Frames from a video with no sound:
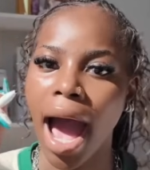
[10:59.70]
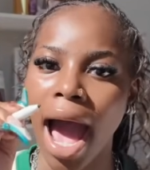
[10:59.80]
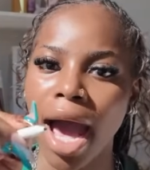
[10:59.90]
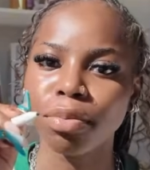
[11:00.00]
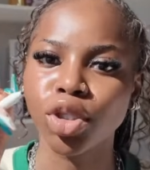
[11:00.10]

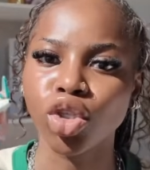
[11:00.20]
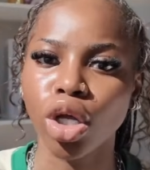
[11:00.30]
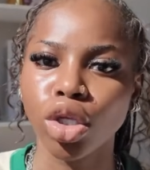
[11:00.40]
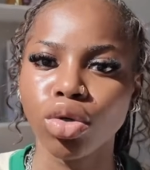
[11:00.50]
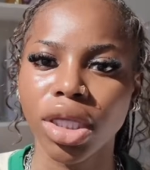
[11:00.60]

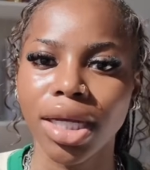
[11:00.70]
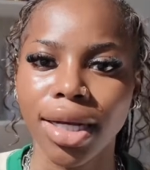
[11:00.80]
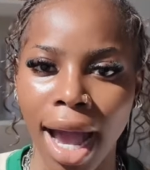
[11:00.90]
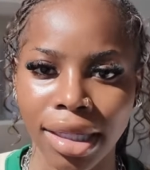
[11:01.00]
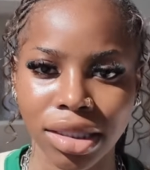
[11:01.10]
Absolutely
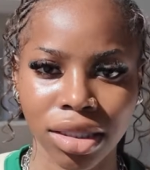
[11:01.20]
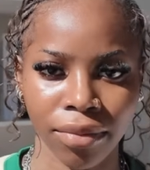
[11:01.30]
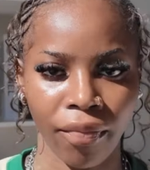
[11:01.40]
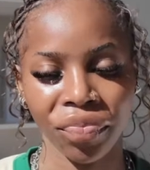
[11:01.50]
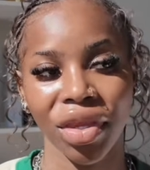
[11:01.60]
not.
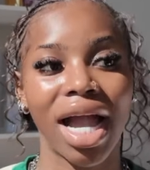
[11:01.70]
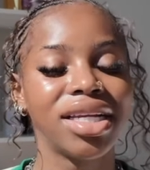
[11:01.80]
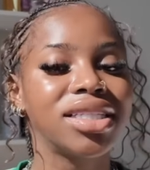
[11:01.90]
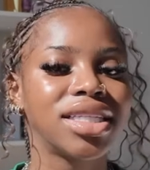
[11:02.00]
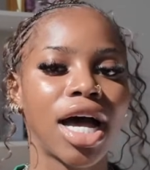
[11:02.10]

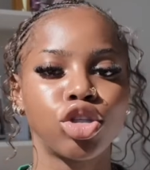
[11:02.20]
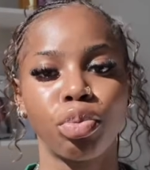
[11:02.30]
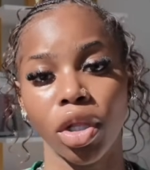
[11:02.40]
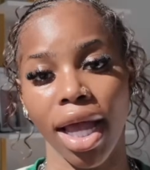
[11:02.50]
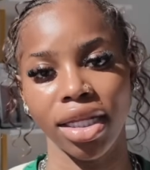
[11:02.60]
And this is how to
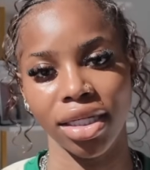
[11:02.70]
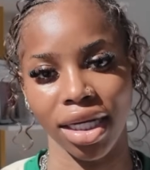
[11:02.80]
politely